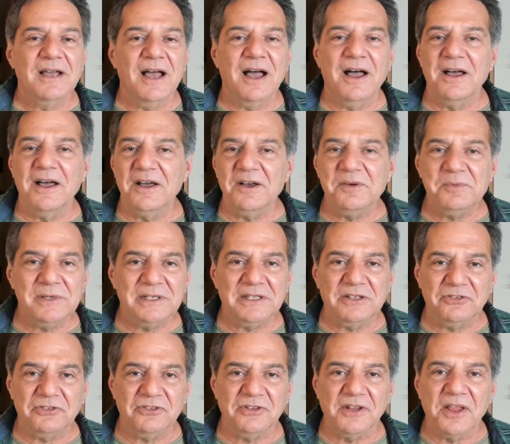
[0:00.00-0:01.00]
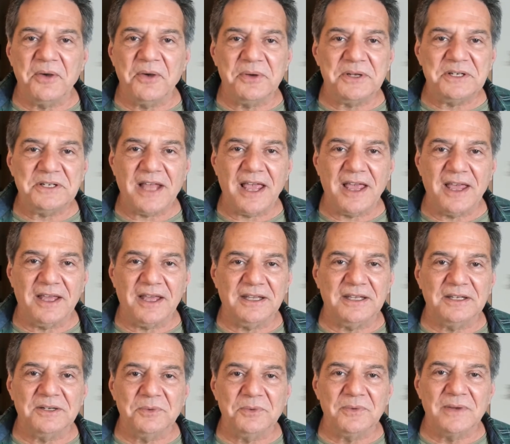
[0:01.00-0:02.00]
with a slow
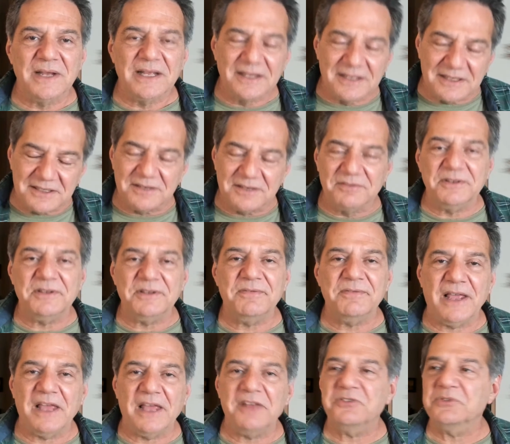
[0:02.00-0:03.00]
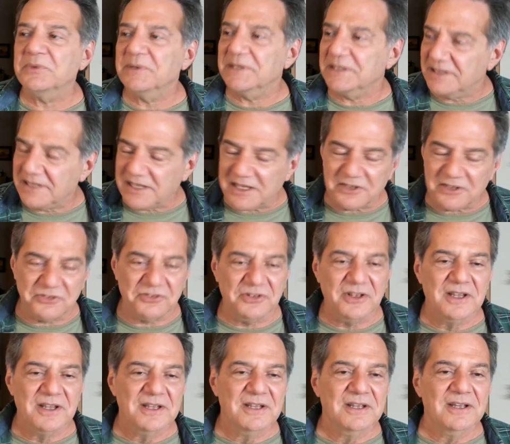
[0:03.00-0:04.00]
attack and a relatively fast
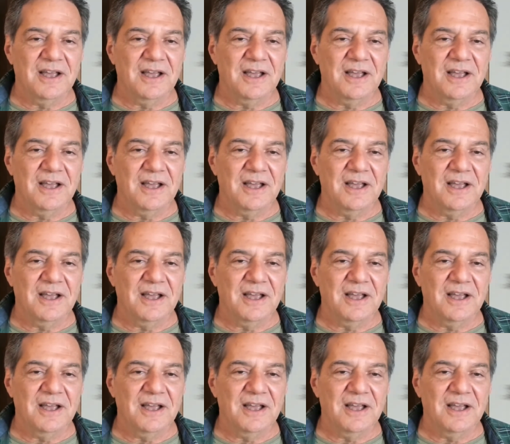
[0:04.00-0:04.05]
release,